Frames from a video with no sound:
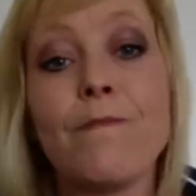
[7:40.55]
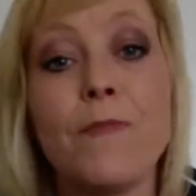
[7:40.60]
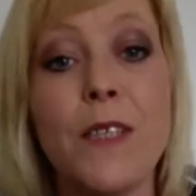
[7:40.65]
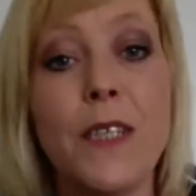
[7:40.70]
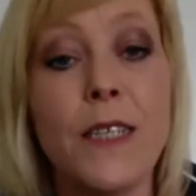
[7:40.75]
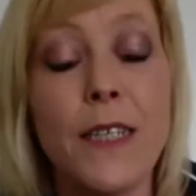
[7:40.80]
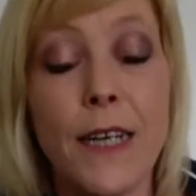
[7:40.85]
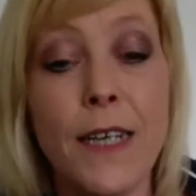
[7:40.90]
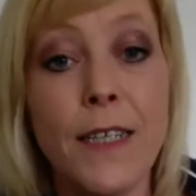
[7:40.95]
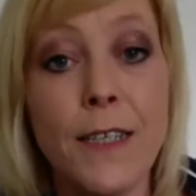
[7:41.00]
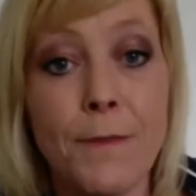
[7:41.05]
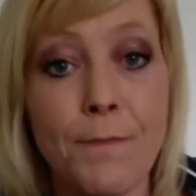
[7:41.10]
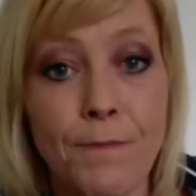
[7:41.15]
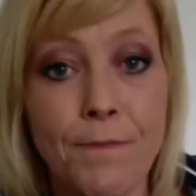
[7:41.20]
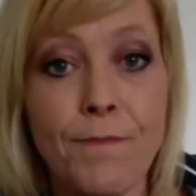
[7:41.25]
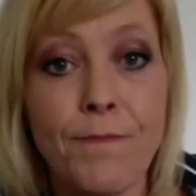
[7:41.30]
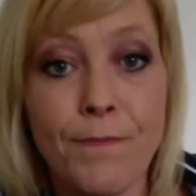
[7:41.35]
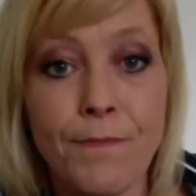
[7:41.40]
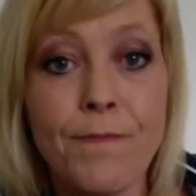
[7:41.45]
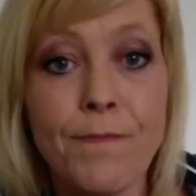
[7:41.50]
You did.
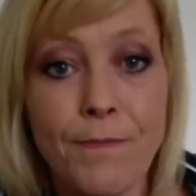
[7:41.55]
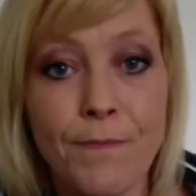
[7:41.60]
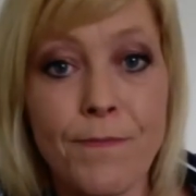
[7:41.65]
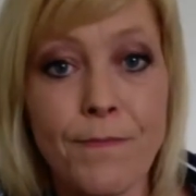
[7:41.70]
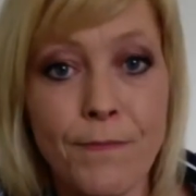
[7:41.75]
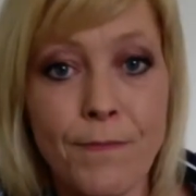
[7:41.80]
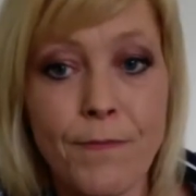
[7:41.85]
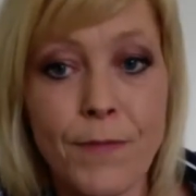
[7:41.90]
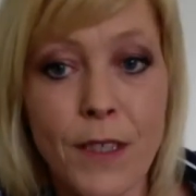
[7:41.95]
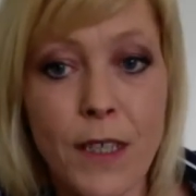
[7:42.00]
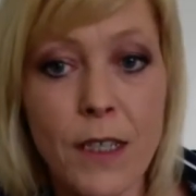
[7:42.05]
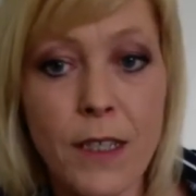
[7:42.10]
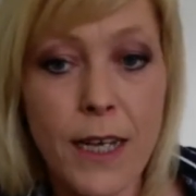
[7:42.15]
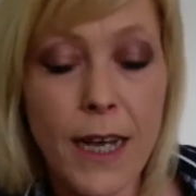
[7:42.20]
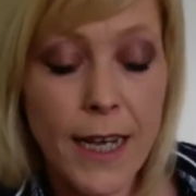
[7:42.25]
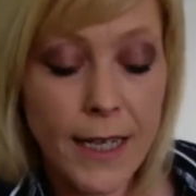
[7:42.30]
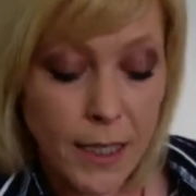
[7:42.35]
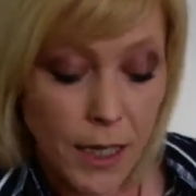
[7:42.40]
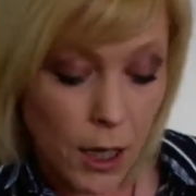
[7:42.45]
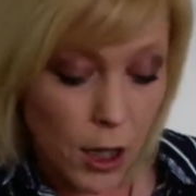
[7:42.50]
You
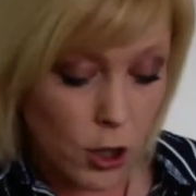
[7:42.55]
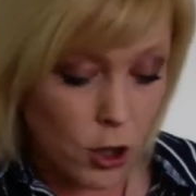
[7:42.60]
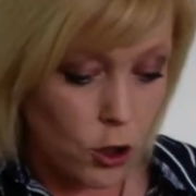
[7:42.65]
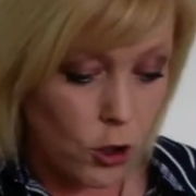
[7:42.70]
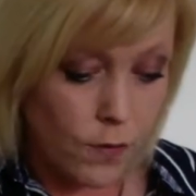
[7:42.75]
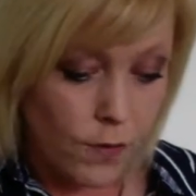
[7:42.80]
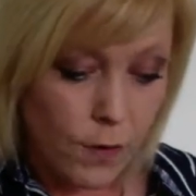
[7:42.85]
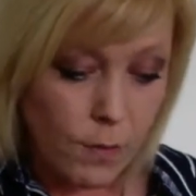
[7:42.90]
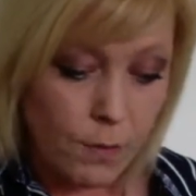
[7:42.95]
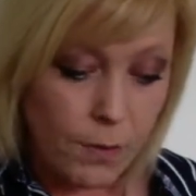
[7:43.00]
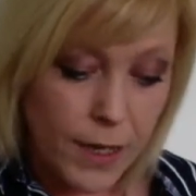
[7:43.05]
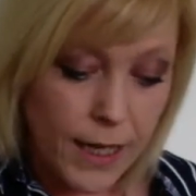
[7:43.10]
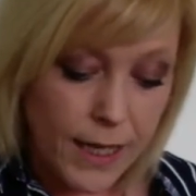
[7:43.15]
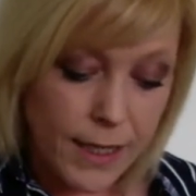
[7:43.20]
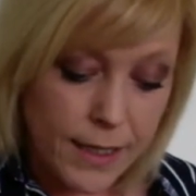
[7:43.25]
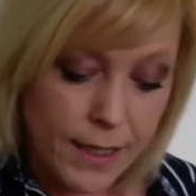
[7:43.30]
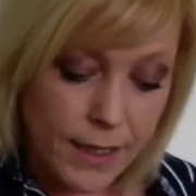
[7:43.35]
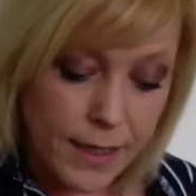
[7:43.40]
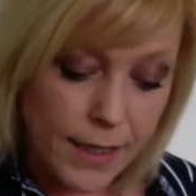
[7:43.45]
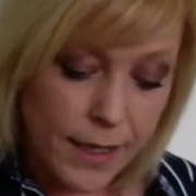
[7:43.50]
did. You've
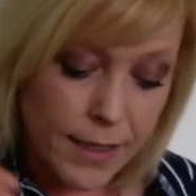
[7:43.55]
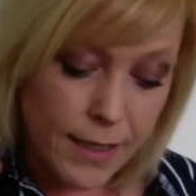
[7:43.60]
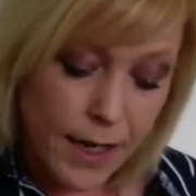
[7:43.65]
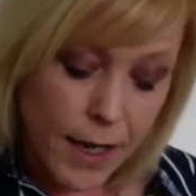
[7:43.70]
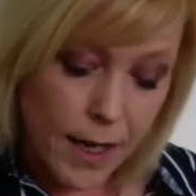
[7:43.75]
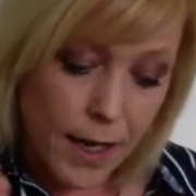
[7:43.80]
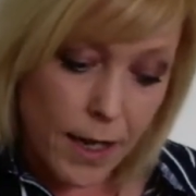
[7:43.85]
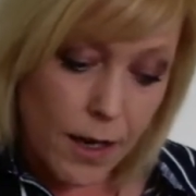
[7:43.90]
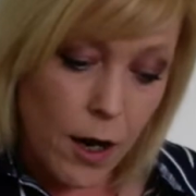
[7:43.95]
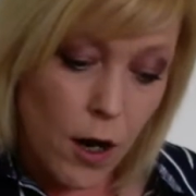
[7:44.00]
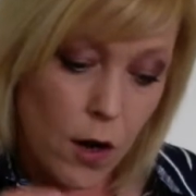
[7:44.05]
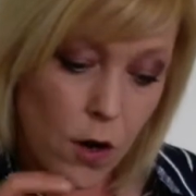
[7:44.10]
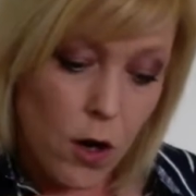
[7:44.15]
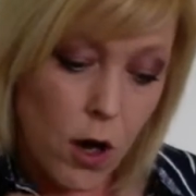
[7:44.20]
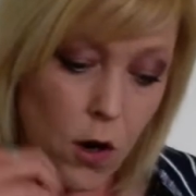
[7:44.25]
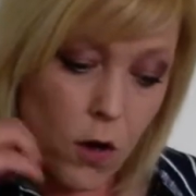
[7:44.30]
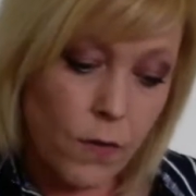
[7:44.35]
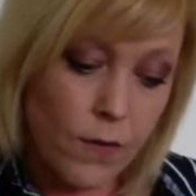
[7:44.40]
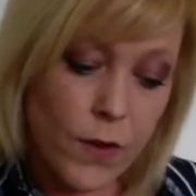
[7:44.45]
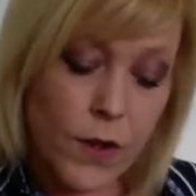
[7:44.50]
completed this
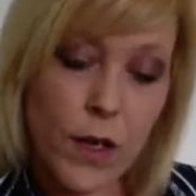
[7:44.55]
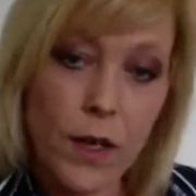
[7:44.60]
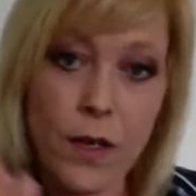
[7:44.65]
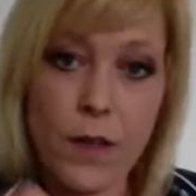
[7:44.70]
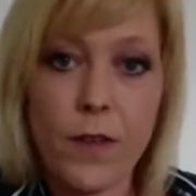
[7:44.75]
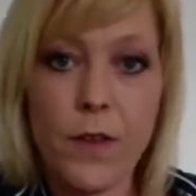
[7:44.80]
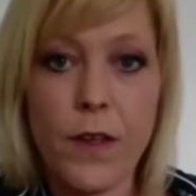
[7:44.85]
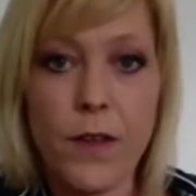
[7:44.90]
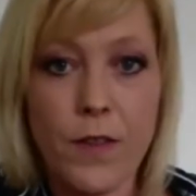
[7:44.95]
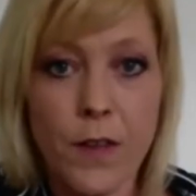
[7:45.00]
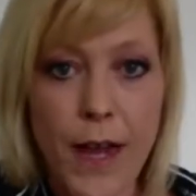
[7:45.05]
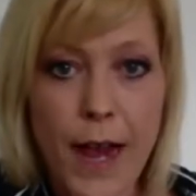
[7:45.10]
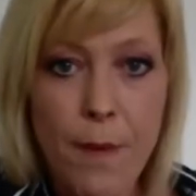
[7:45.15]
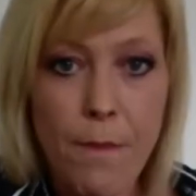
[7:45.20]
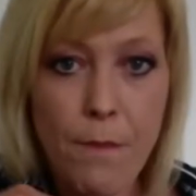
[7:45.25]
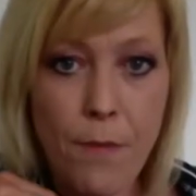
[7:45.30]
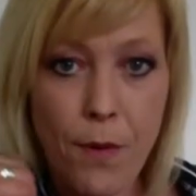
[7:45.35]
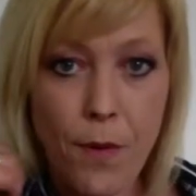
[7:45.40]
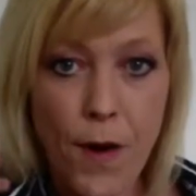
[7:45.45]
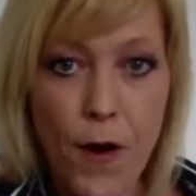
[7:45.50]
over the, the, the
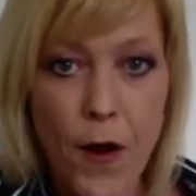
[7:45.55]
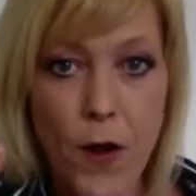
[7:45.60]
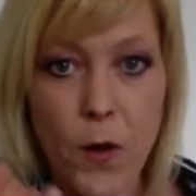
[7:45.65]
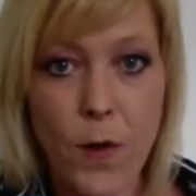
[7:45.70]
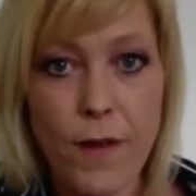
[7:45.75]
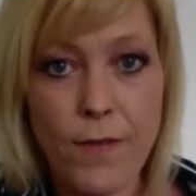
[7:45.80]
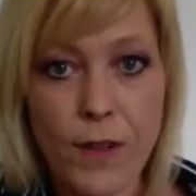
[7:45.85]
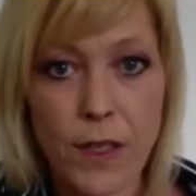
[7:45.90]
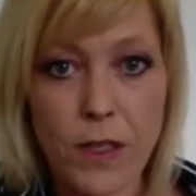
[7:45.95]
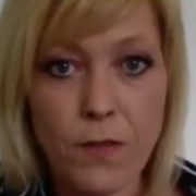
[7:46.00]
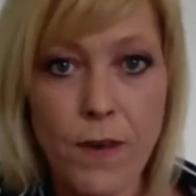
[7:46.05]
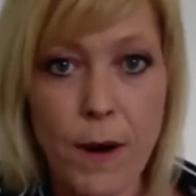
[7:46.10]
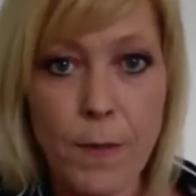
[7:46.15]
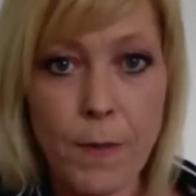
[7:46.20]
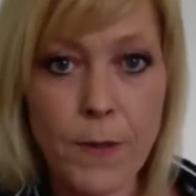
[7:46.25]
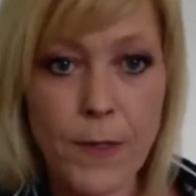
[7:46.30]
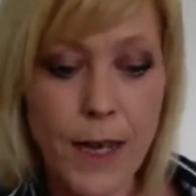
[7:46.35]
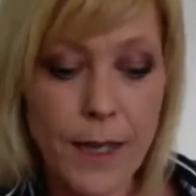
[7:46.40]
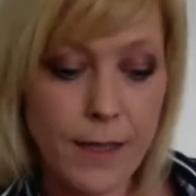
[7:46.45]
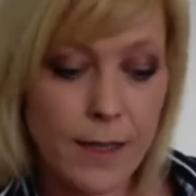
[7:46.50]
emperor, whoever this
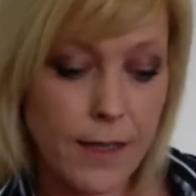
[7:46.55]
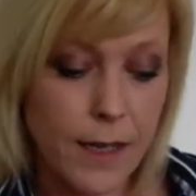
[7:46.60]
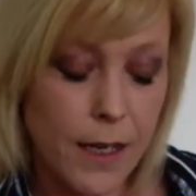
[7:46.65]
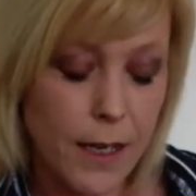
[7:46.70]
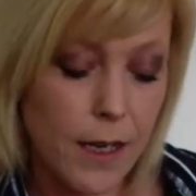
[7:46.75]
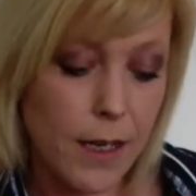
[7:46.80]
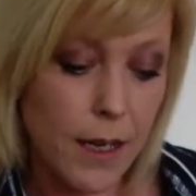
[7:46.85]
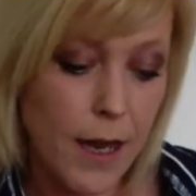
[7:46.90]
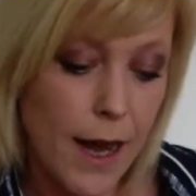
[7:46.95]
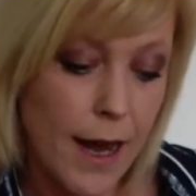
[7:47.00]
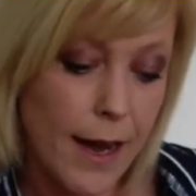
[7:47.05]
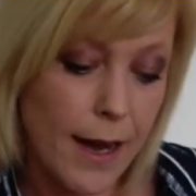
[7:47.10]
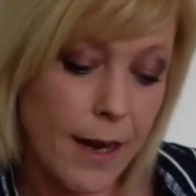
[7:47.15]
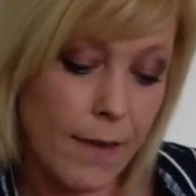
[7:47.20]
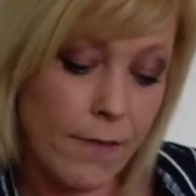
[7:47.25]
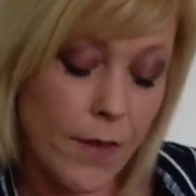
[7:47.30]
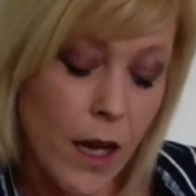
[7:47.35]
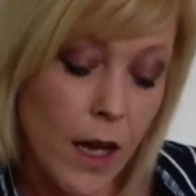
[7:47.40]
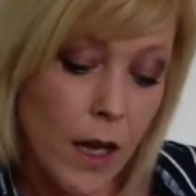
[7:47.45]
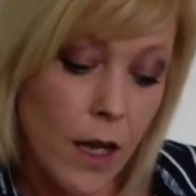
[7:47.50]
represents in your life.